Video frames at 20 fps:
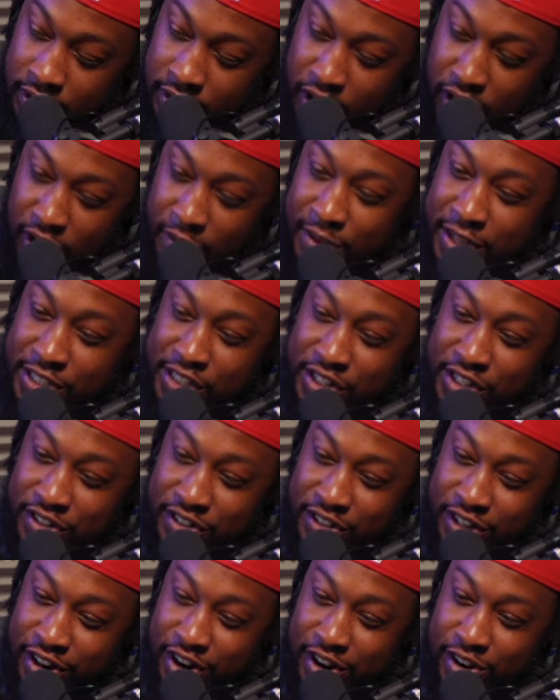All my shit on
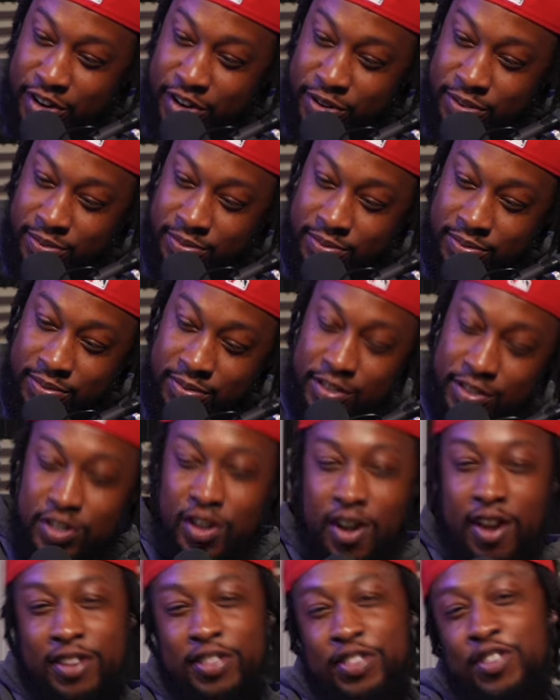the curb.
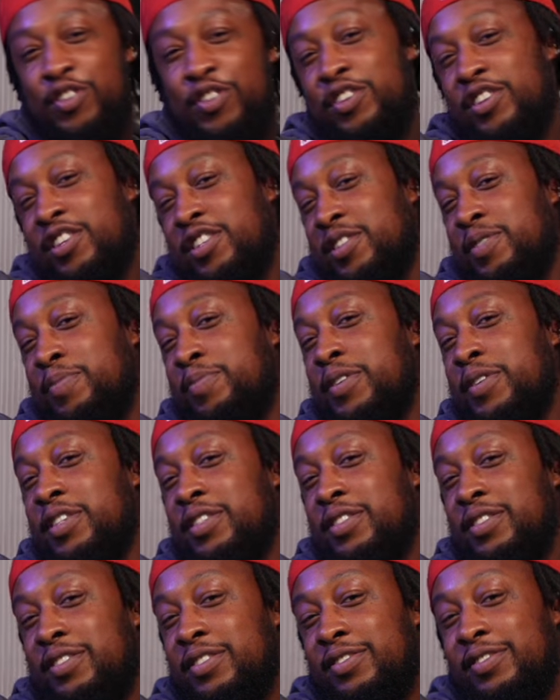Sorry to throw you under the
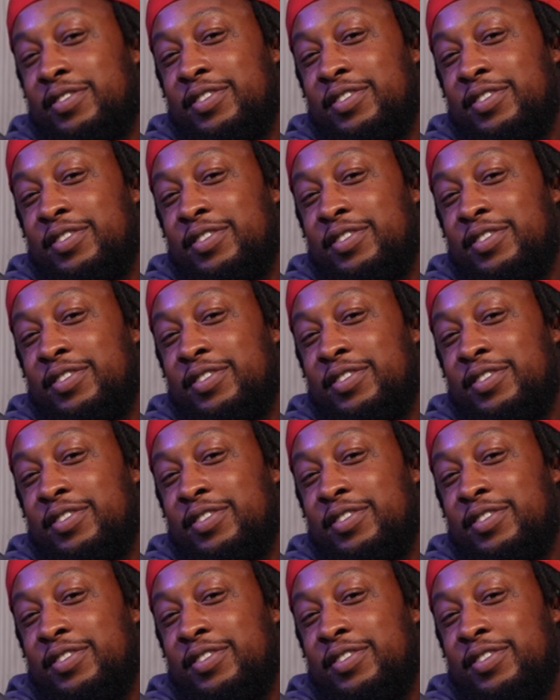bus.